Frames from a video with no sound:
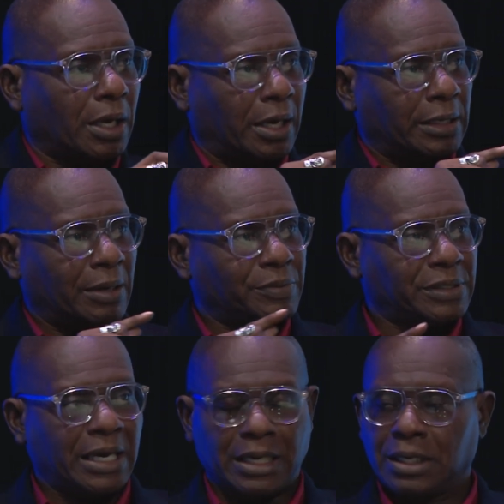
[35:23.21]
And I'm
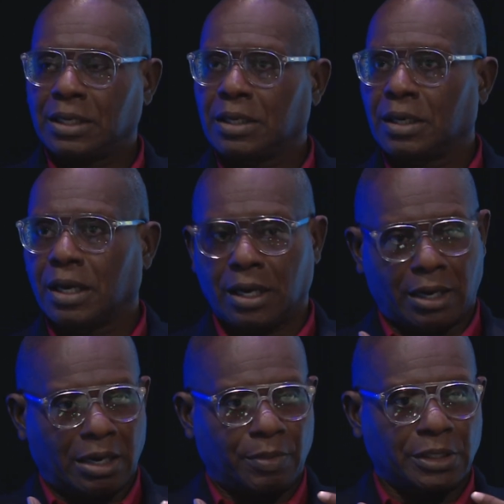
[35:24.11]
saying,
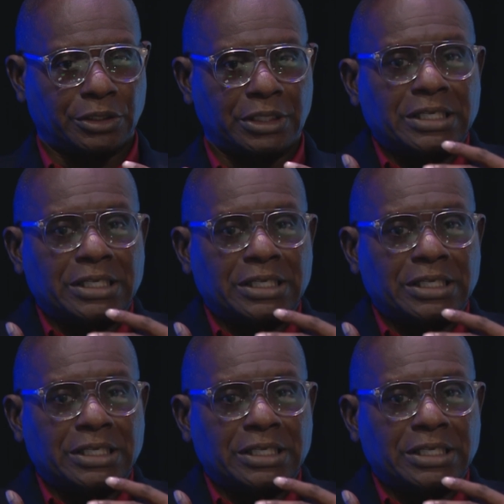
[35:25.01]
I'm a little